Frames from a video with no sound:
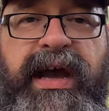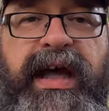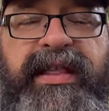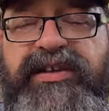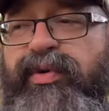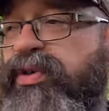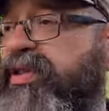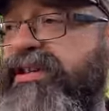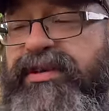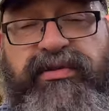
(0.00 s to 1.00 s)
And that's one of the
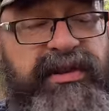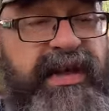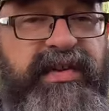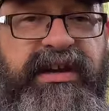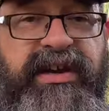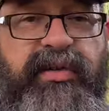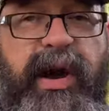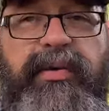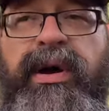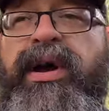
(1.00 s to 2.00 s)
things. Living in
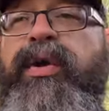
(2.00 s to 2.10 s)
Nicaragua,